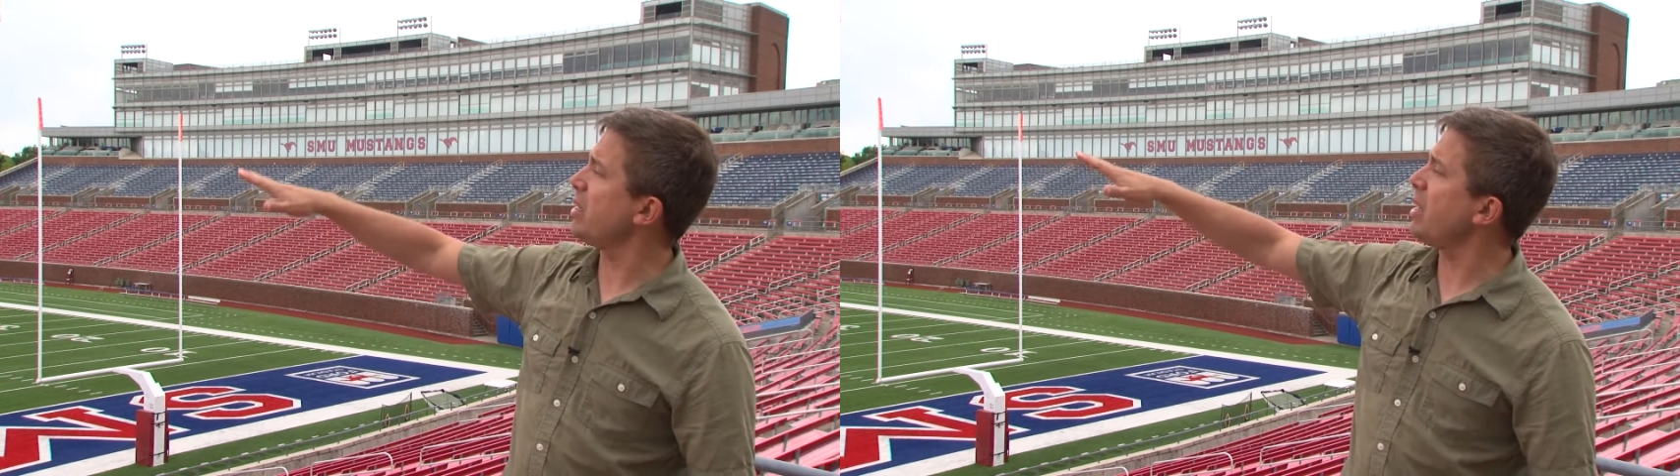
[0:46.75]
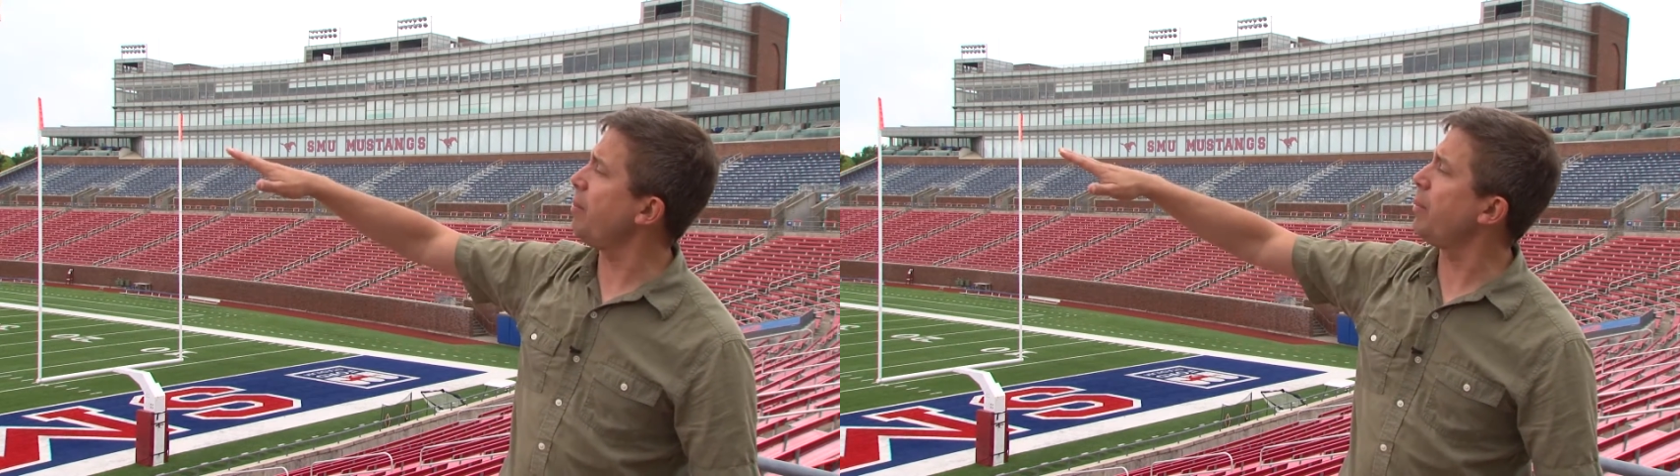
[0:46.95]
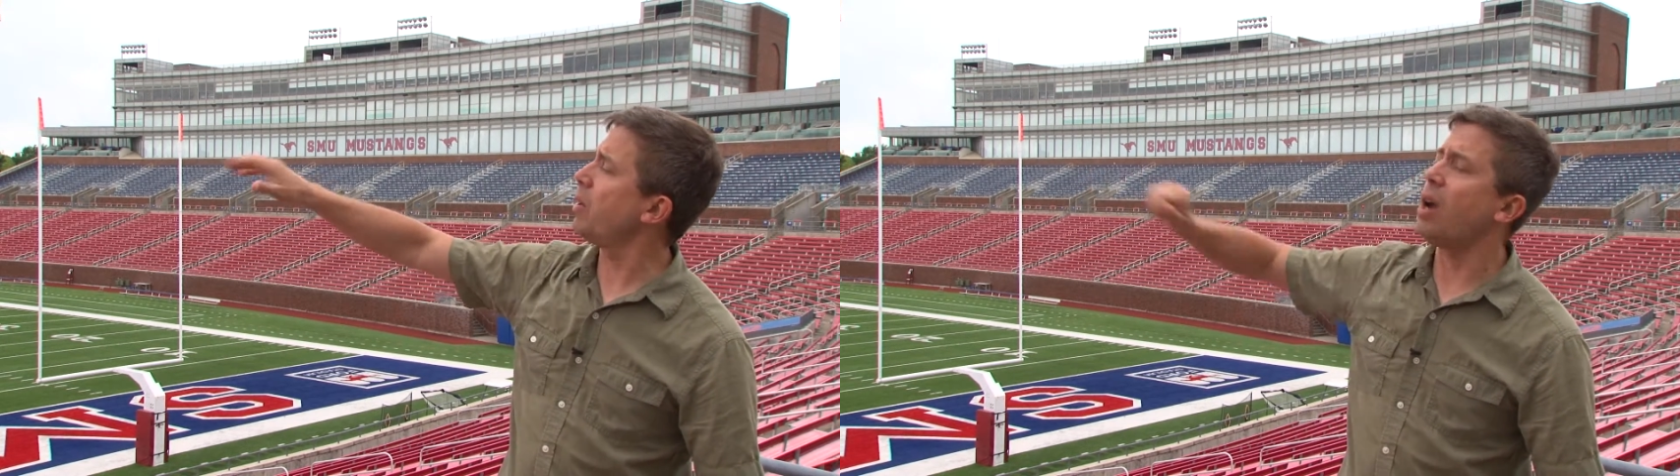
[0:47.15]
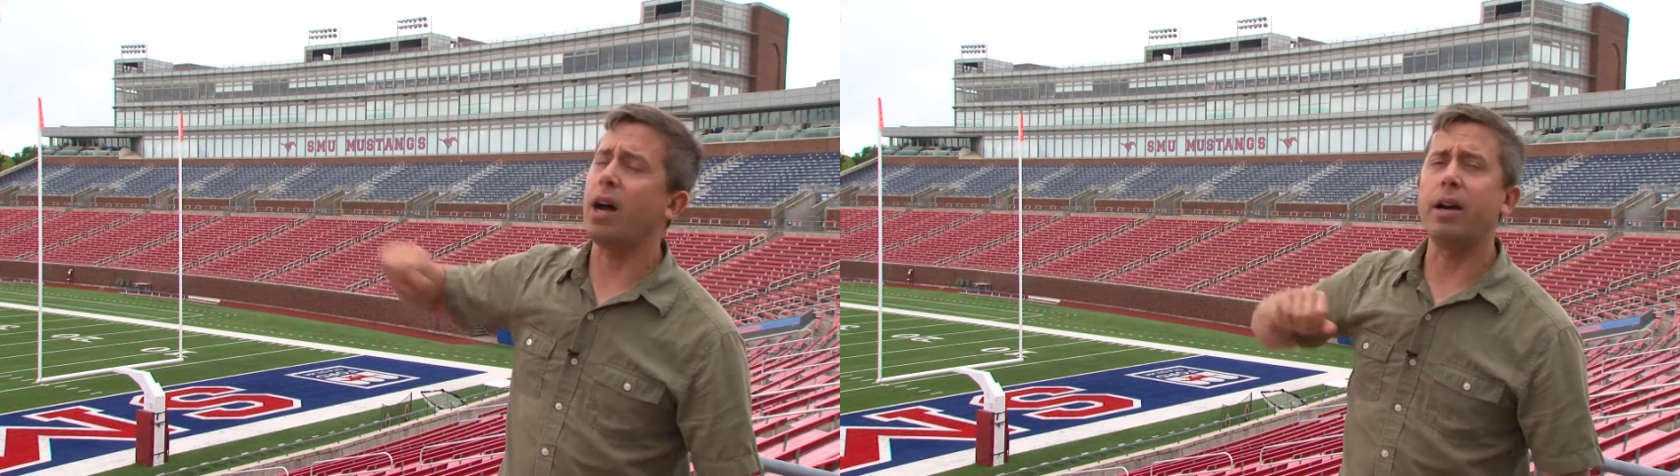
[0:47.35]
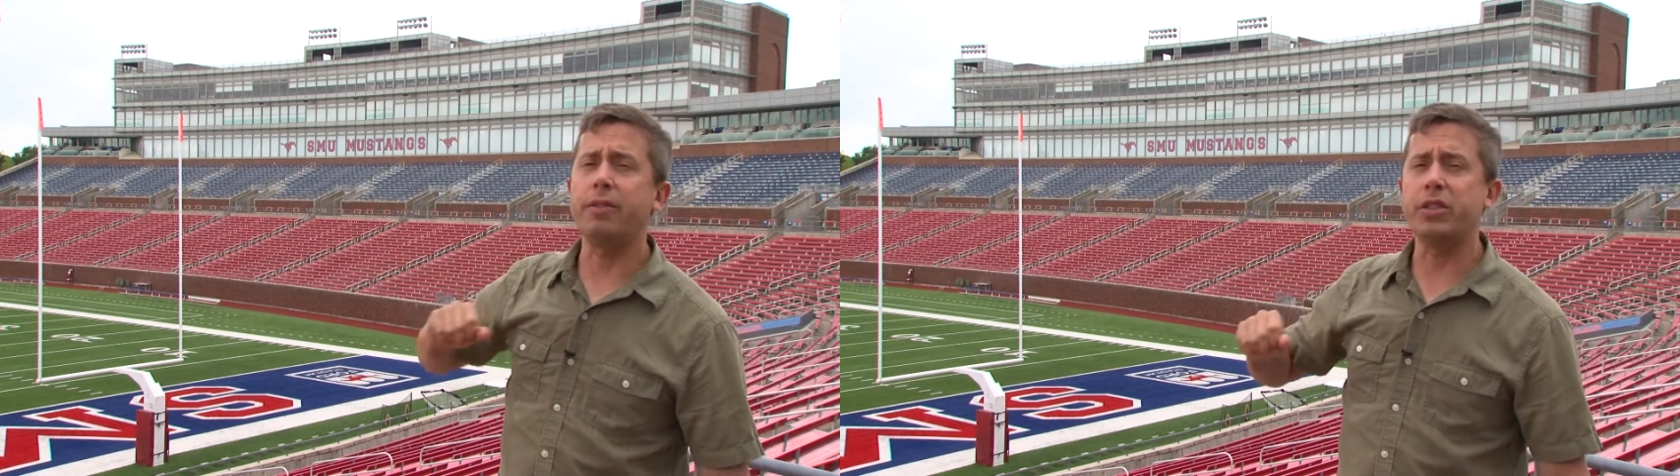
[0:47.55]
number
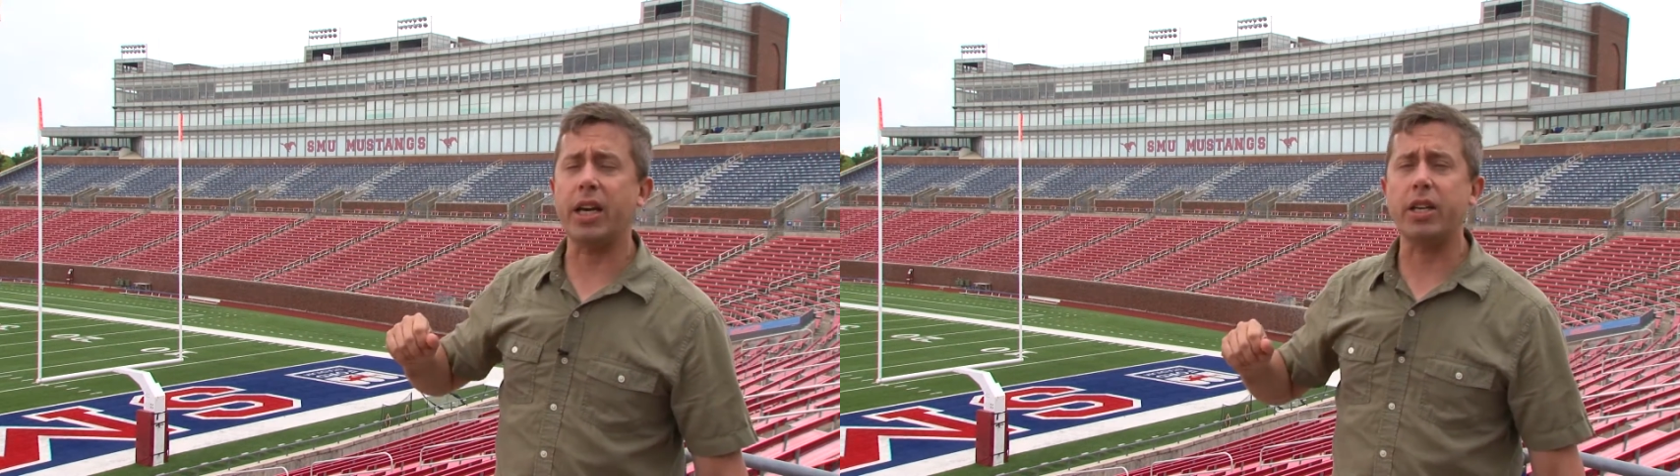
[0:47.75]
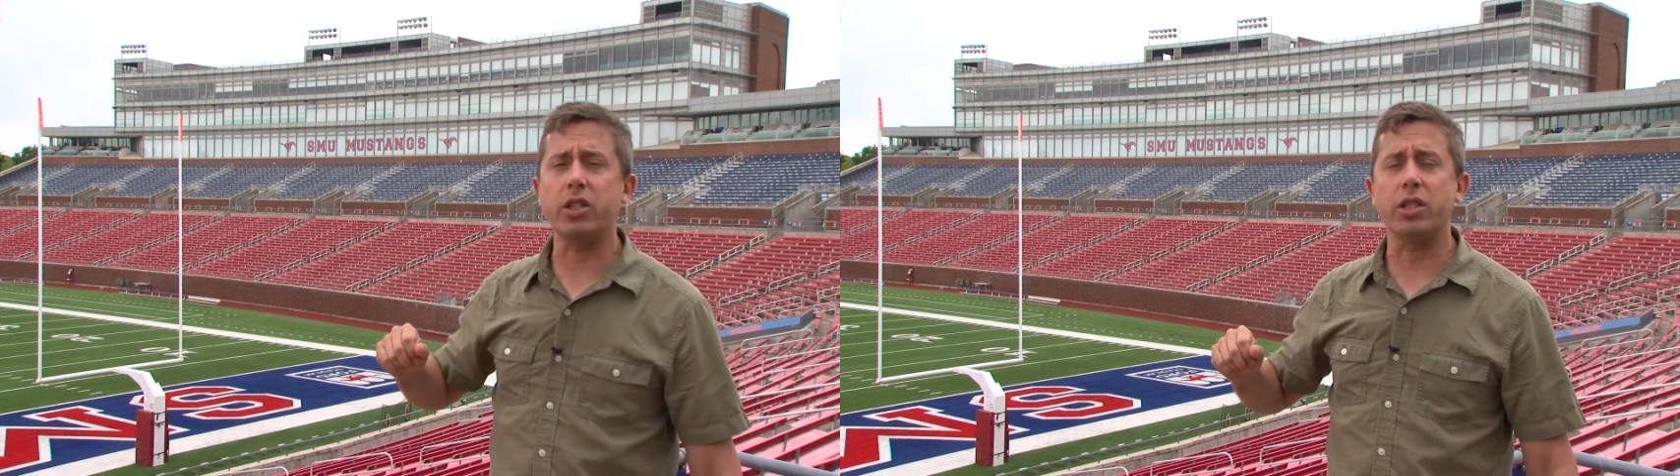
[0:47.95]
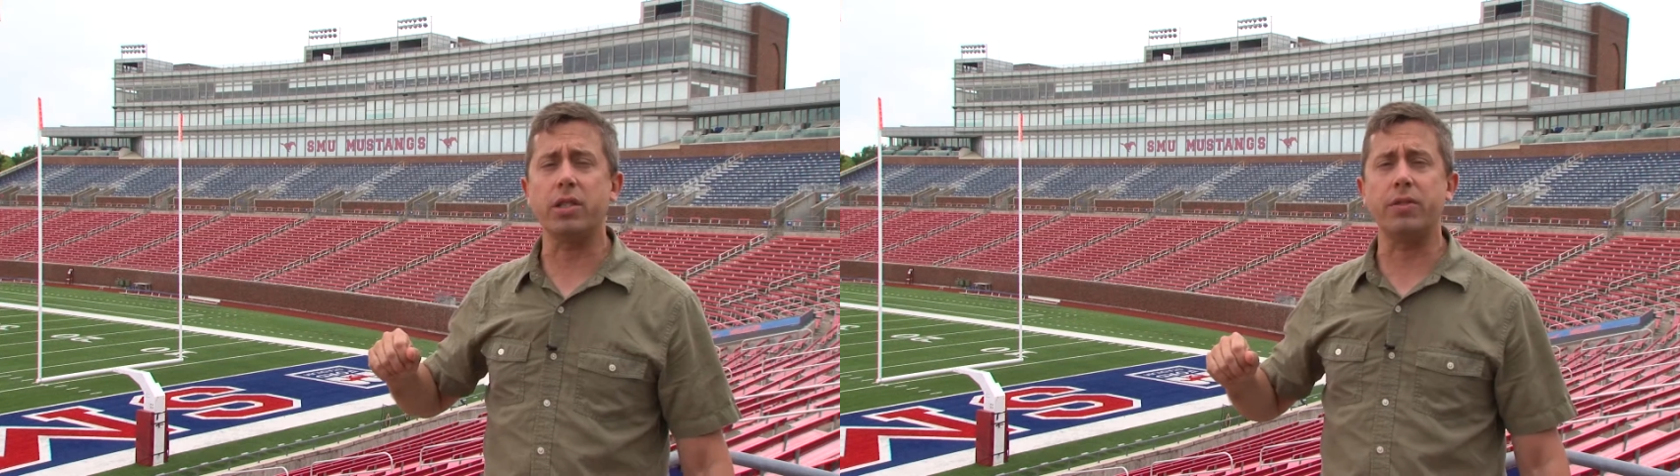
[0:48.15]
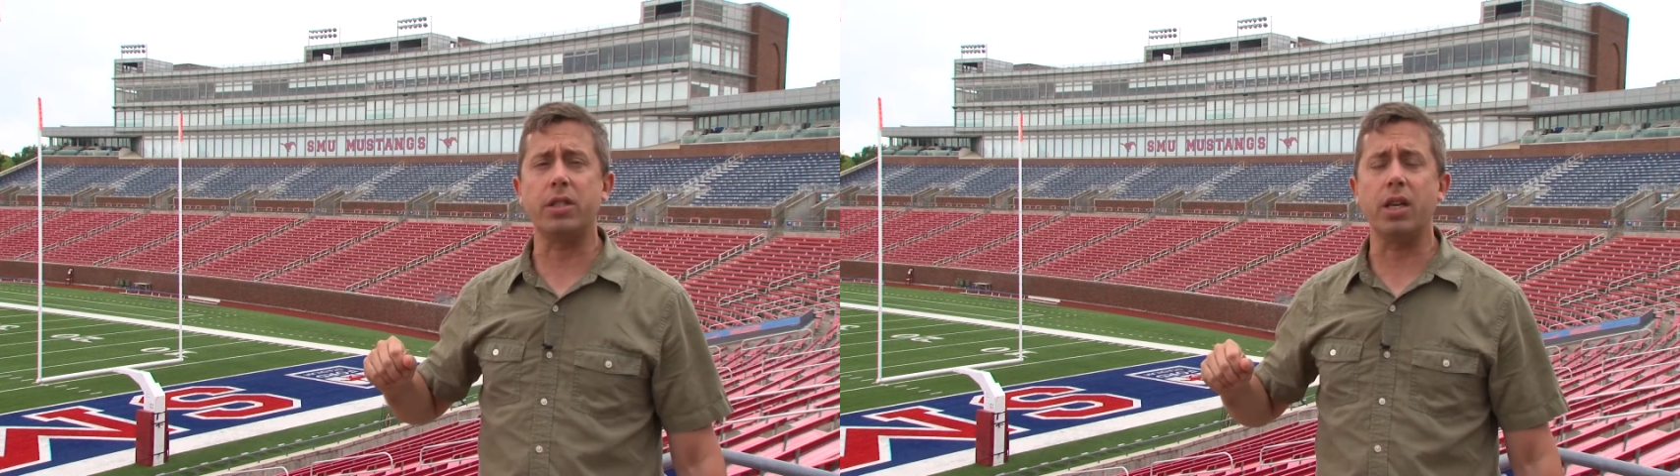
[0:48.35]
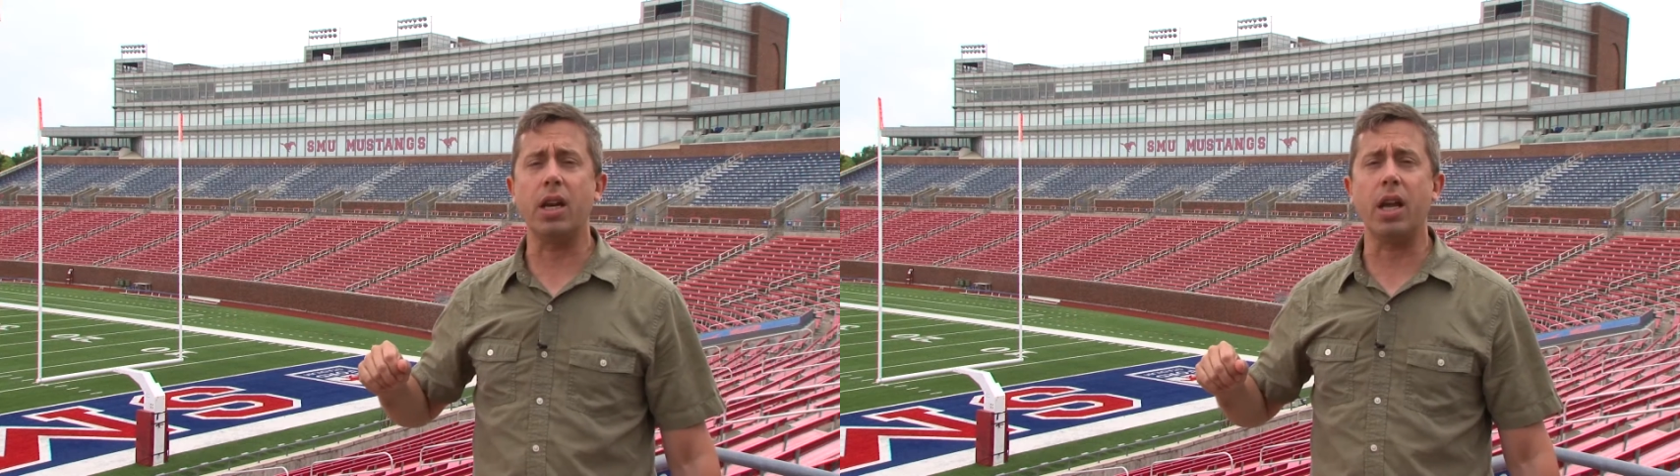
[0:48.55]
of sections of
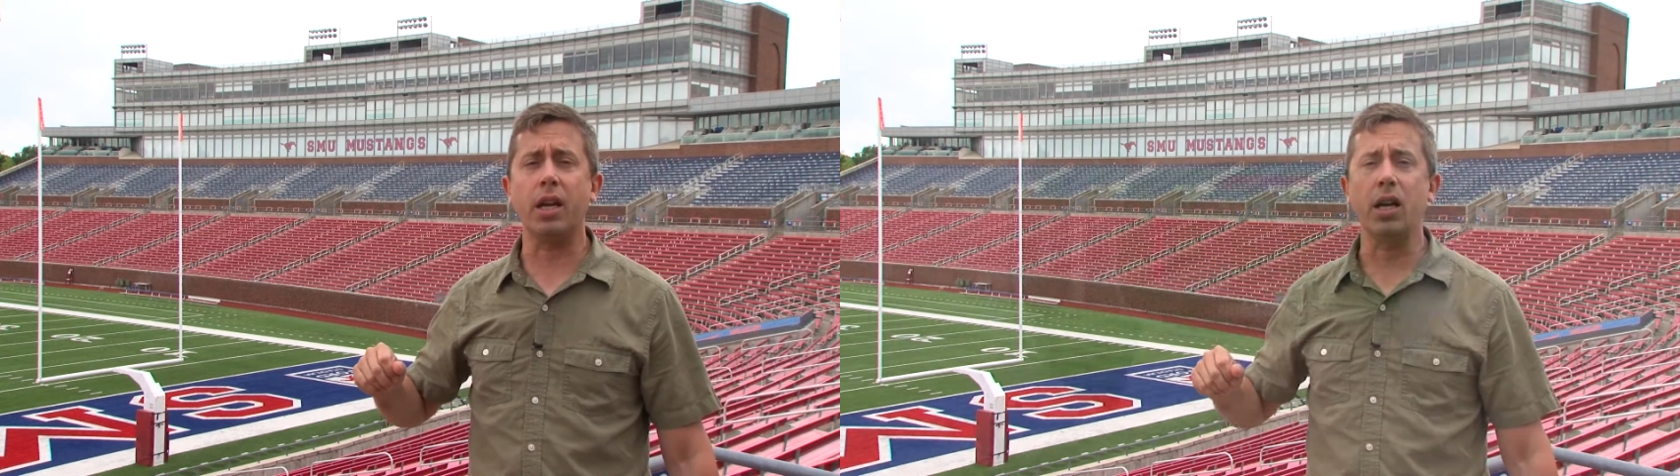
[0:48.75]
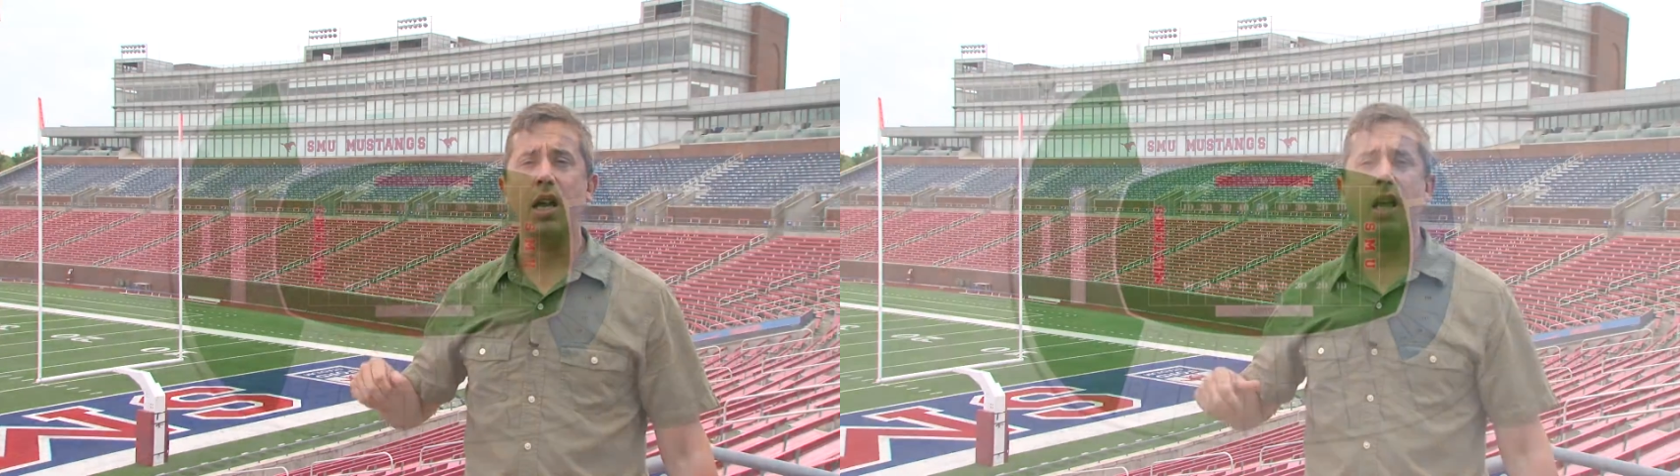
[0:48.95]
seating